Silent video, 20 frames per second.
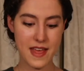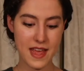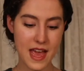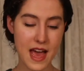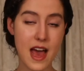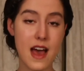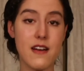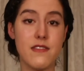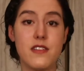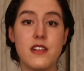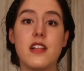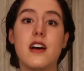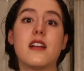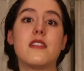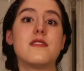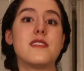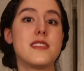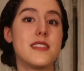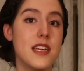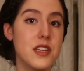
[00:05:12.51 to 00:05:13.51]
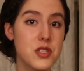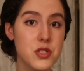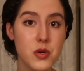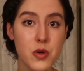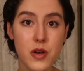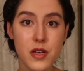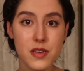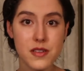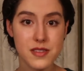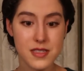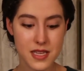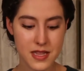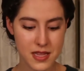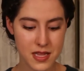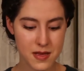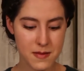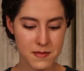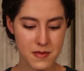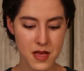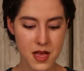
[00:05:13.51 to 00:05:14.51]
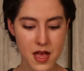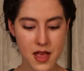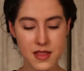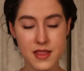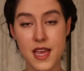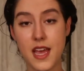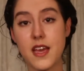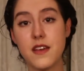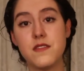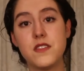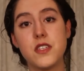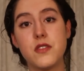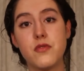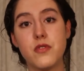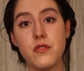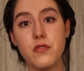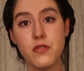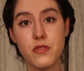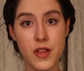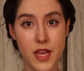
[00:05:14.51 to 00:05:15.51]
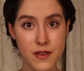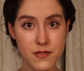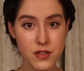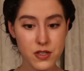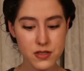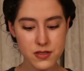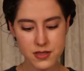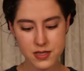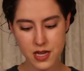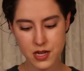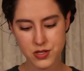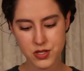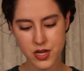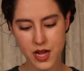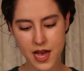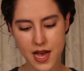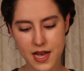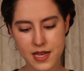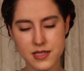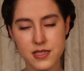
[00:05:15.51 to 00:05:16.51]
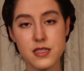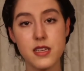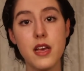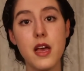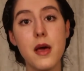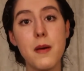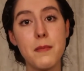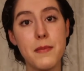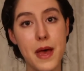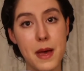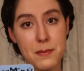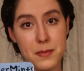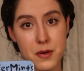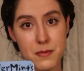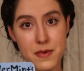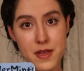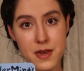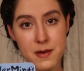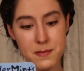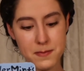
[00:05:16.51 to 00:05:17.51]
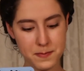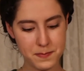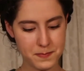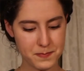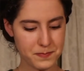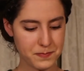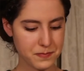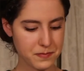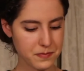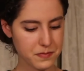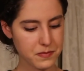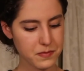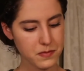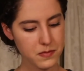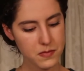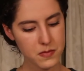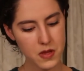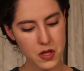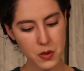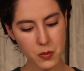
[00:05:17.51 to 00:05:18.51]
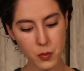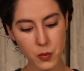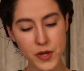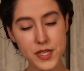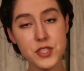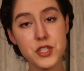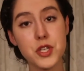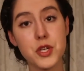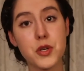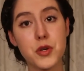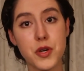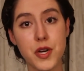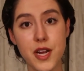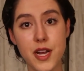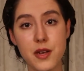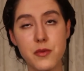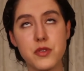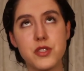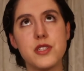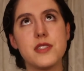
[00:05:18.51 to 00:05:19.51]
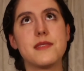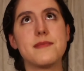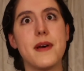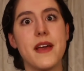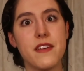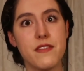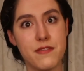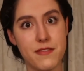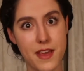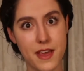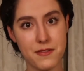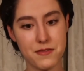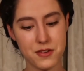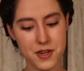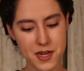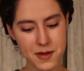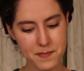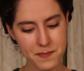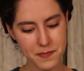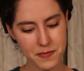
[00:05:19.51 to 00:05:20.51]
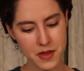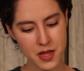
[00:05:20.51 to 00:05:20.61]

they have a lot of essential oils in them. They have different flavors, such as peppermint, wintergreen, which is my favorite,